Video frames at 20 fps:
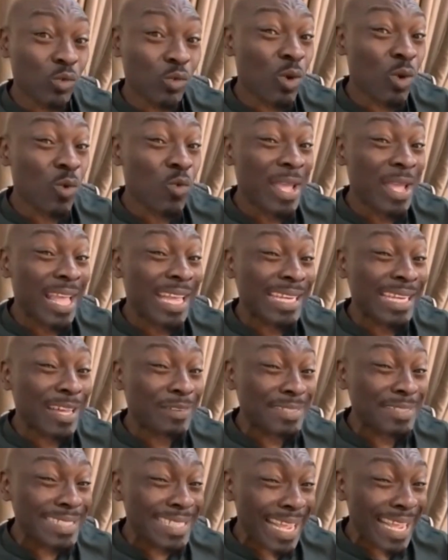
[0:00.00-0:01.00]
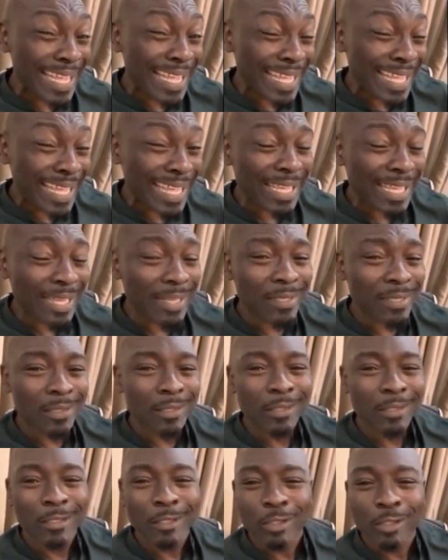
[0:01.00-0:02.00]
what we are now taking
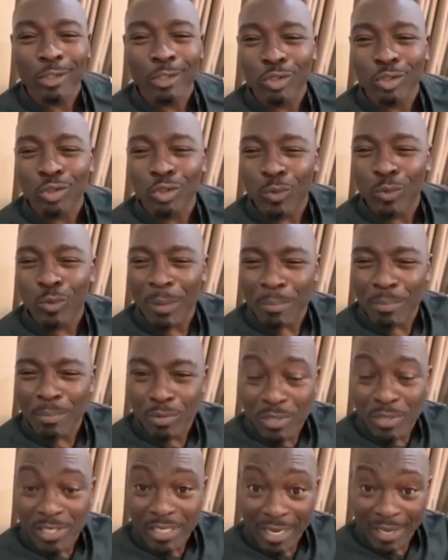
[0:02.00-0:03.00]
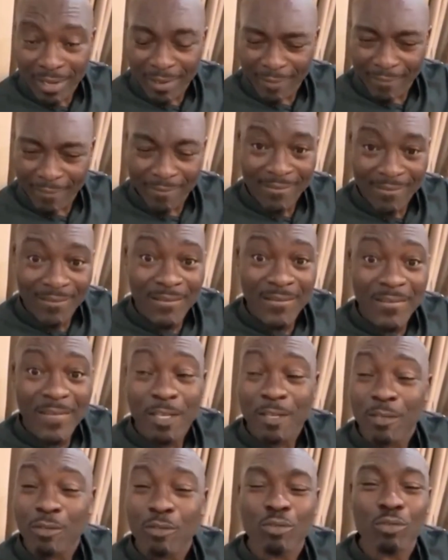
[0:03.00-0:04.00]
to Abuja
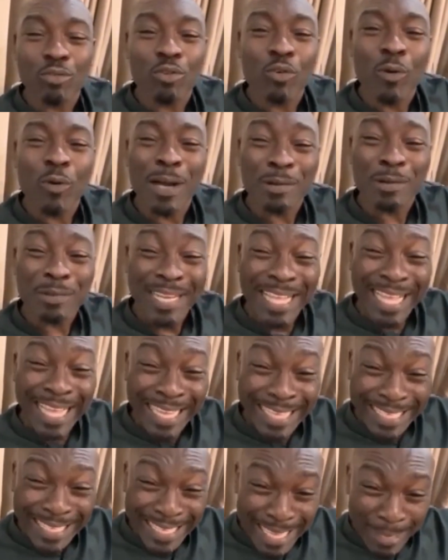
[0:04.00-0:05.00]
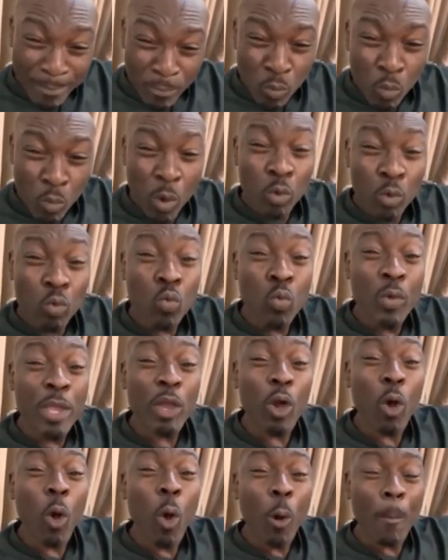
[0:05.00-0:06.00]
to go and reclaim what we
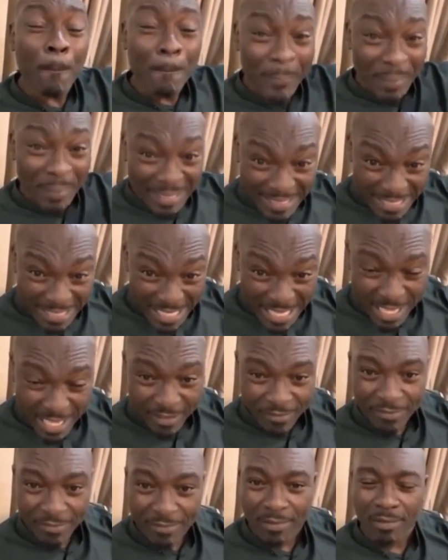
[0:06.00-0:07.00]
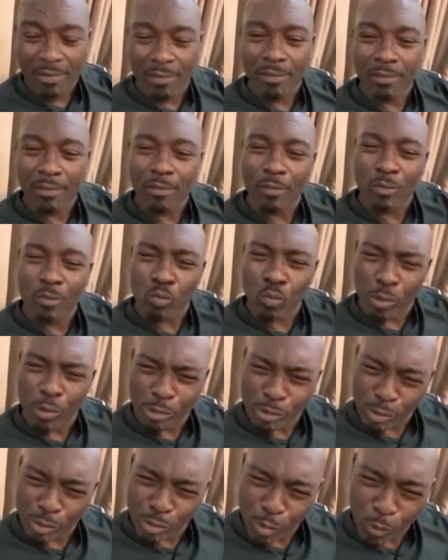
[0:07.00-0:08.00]
all believe was
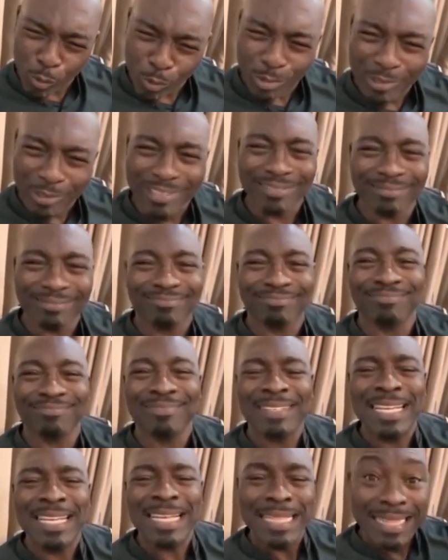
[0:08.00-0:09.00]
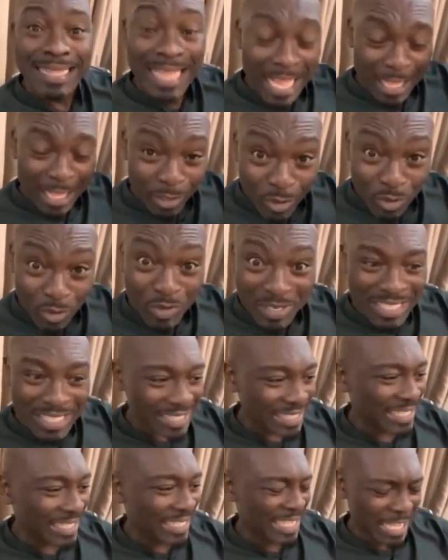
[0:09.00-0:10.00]
stolen. That
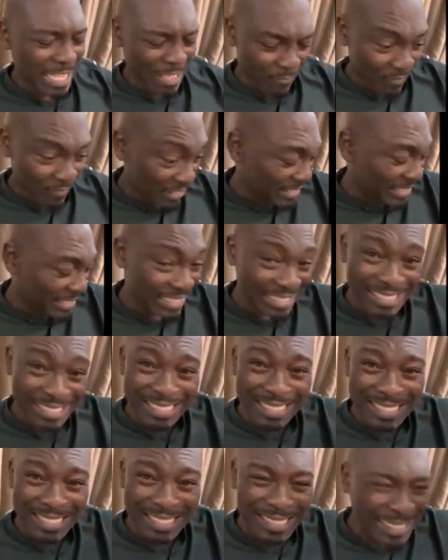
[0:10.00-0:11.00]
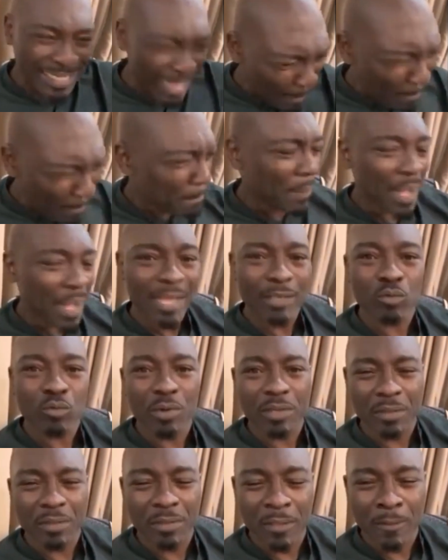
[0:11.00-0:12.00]
unity, if it is tampered
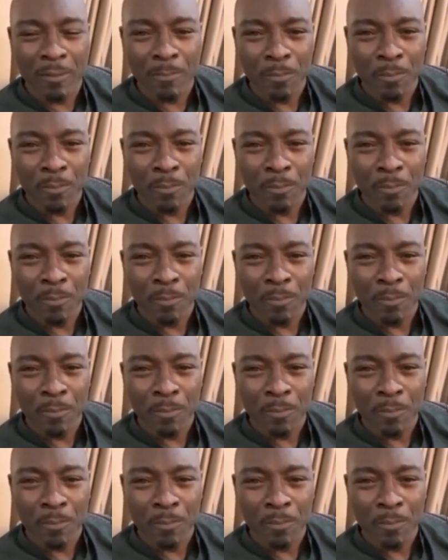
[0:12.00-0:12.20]
with,